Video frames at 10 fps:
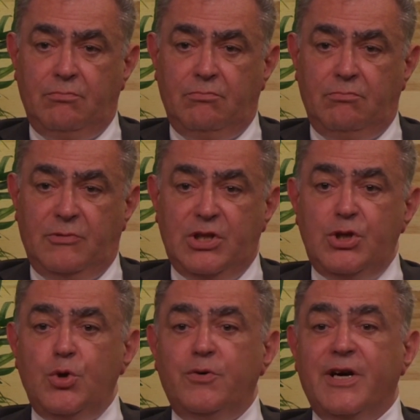the
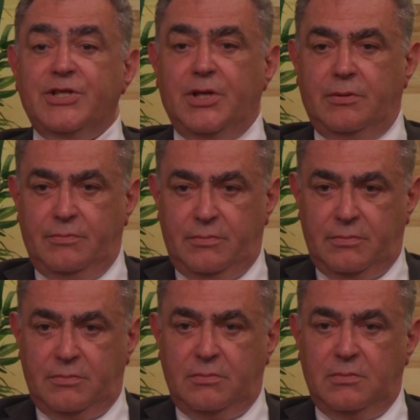new Russia
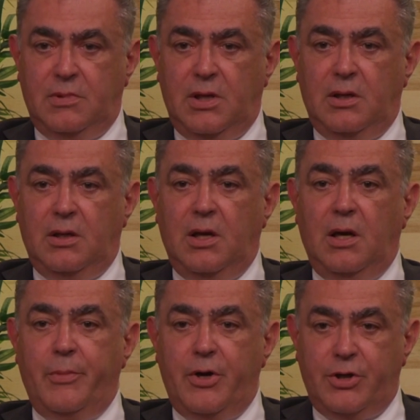
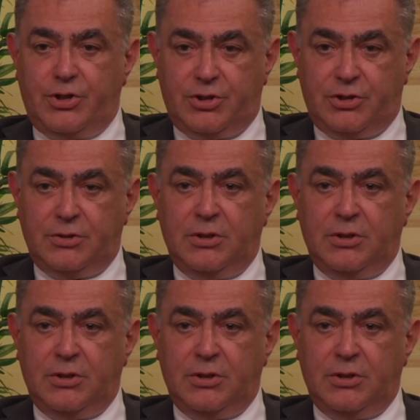emerged